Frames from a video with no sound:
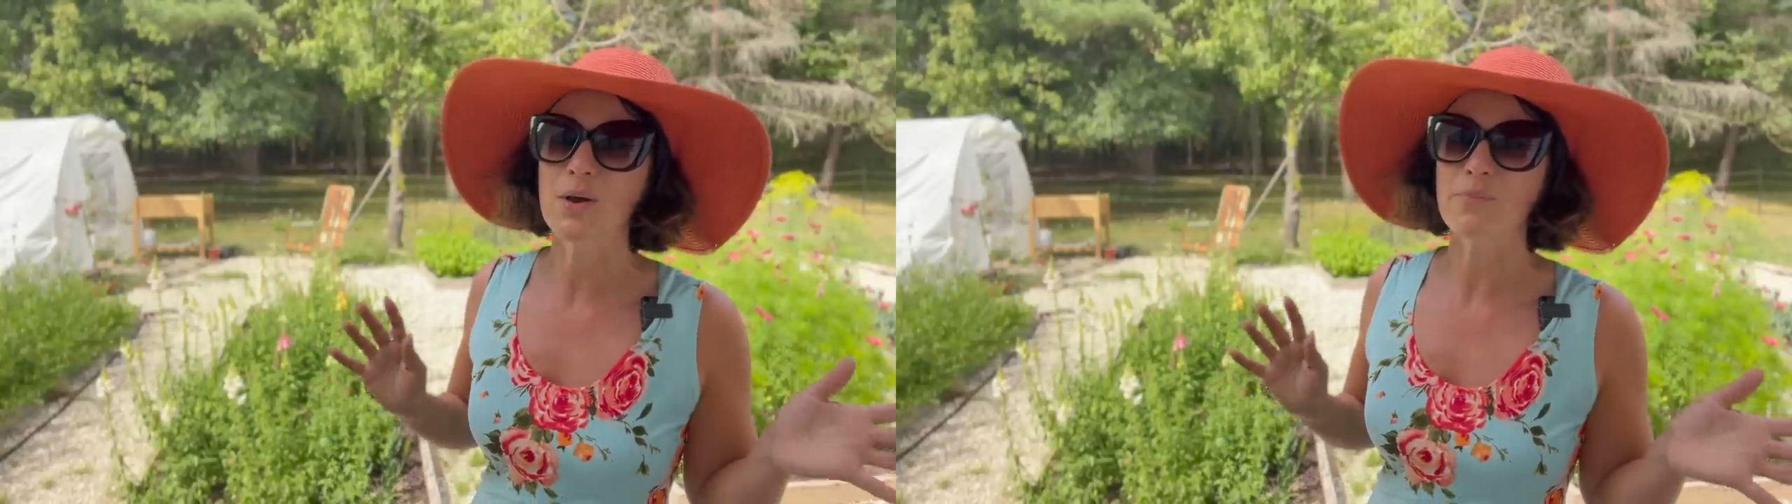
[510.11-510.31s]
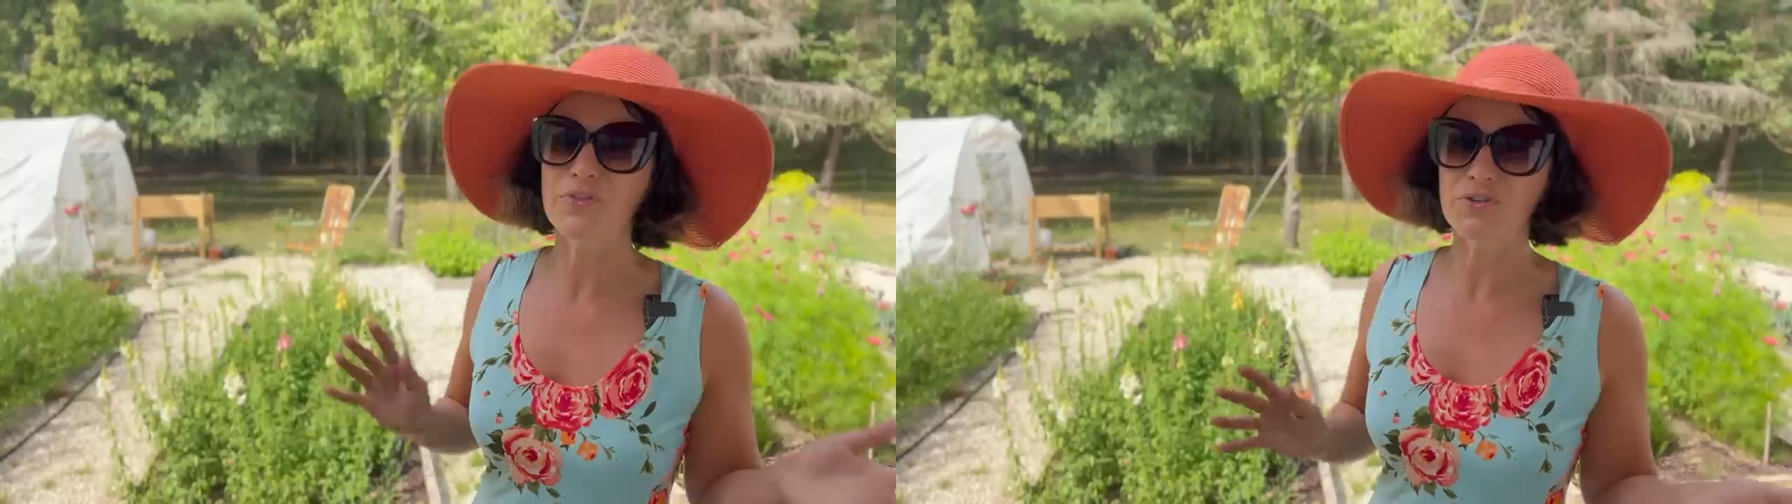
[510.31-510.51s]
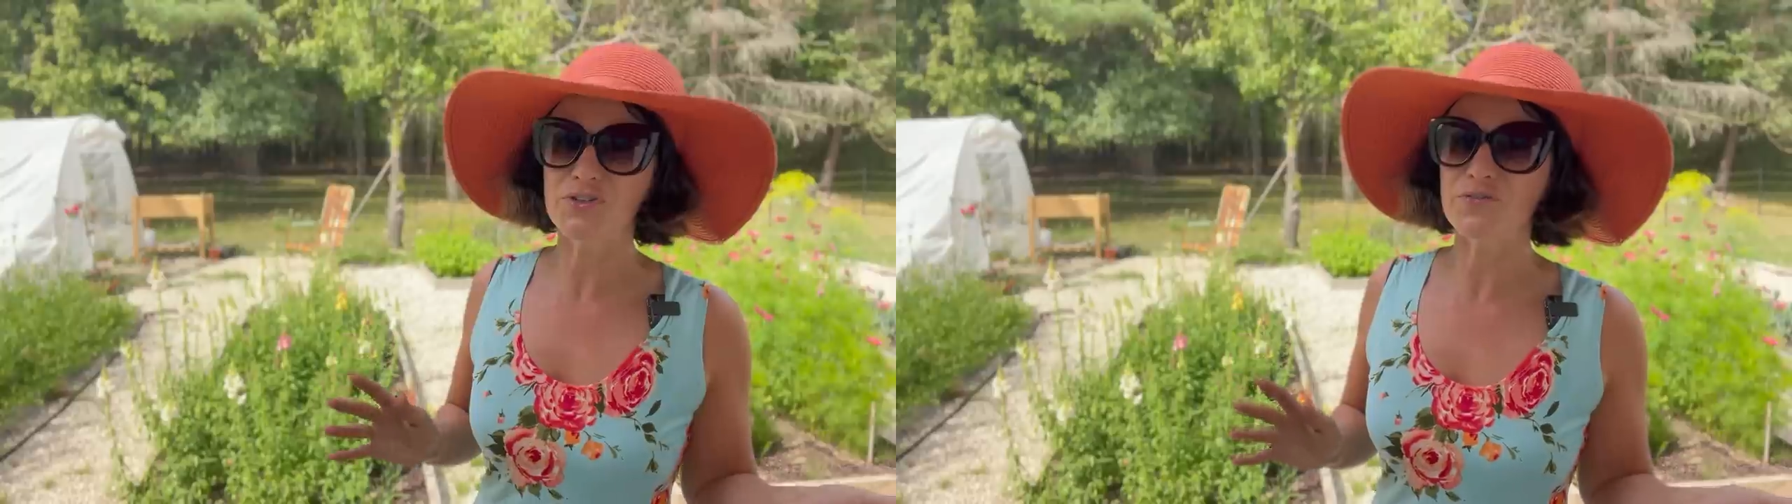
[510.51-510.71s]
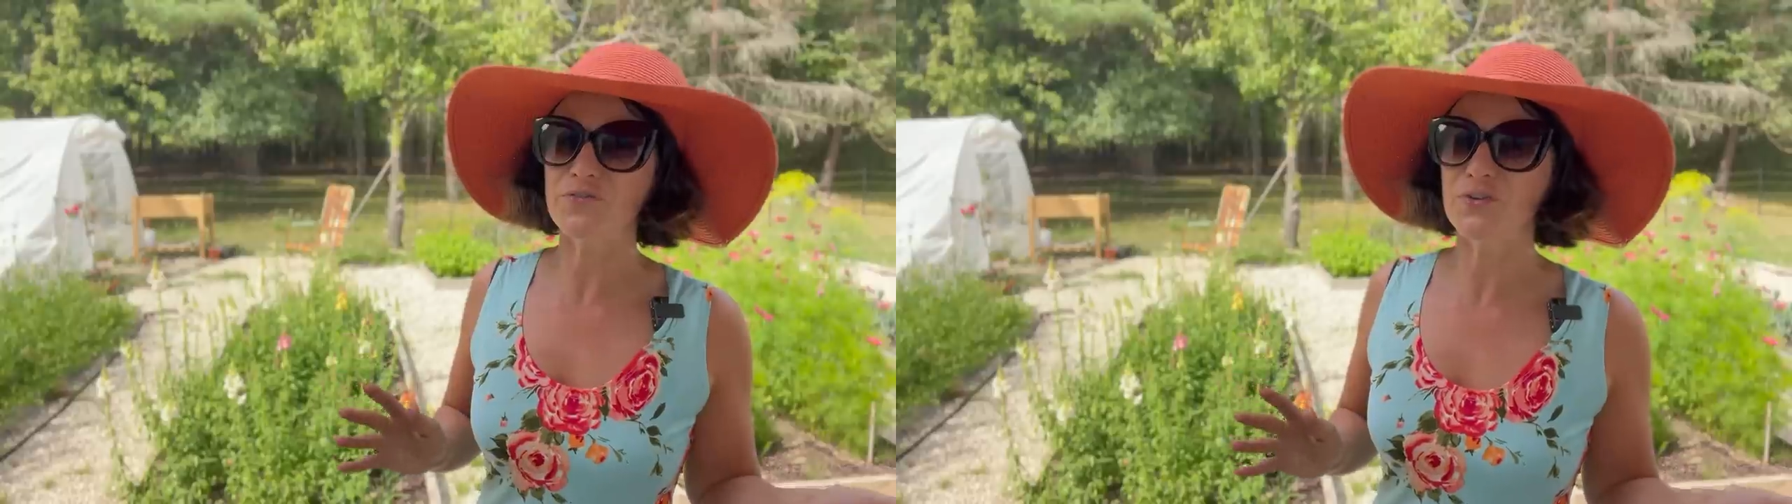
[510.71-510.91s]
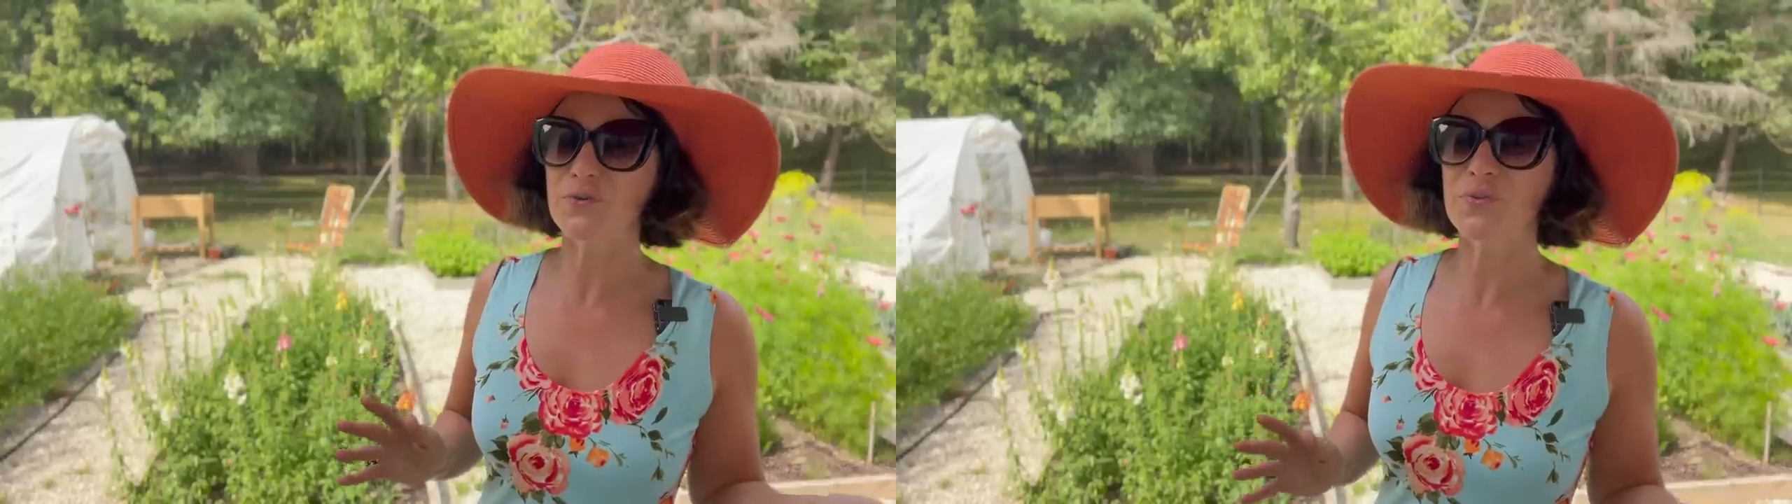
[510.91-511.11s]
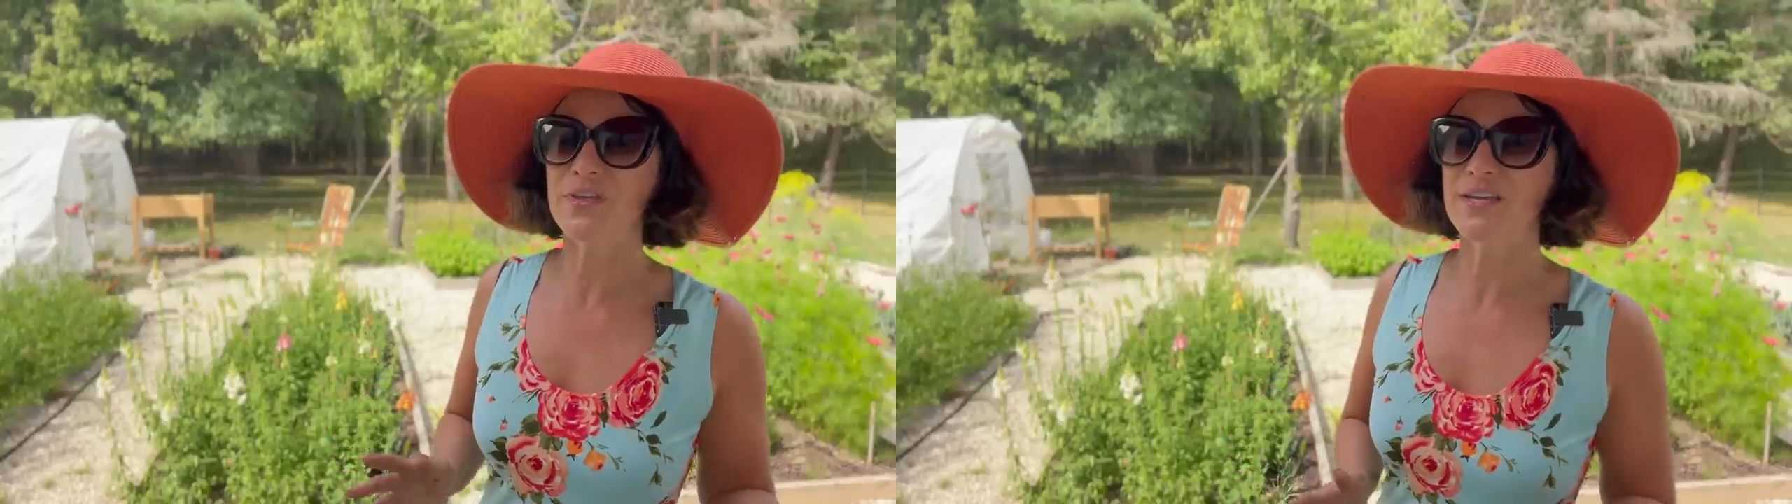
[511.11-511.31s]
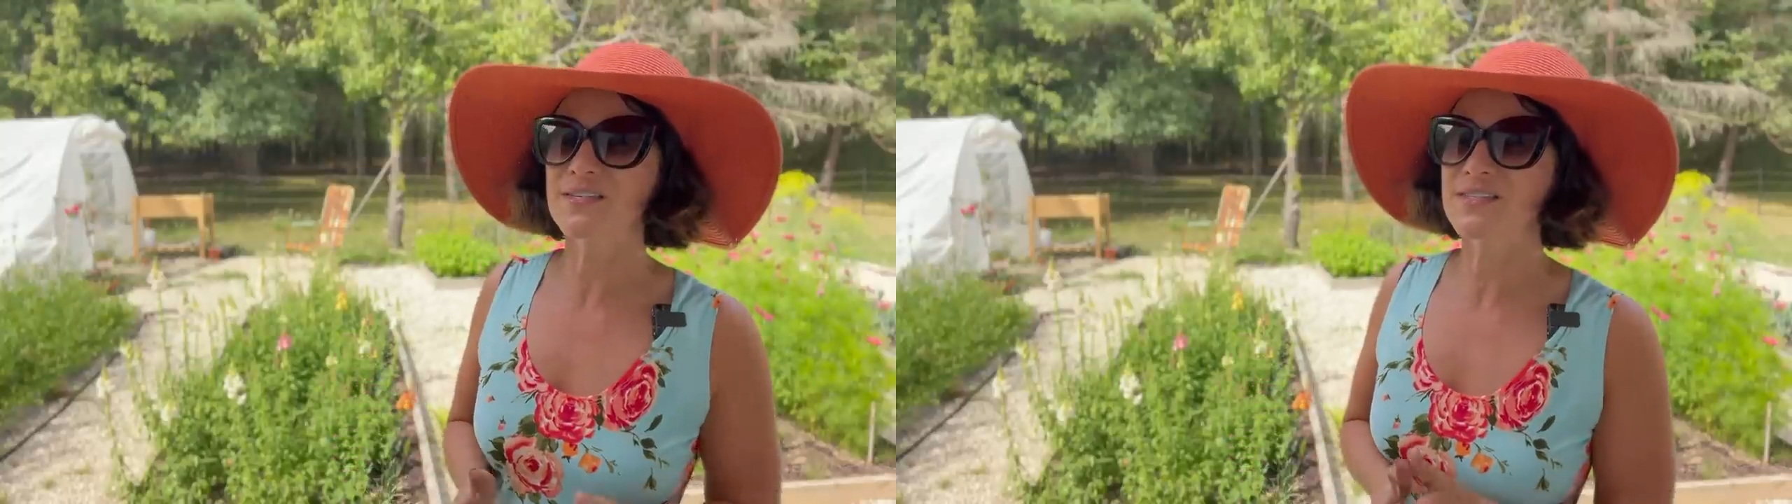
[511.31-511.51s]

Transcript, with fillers: but there's a few things to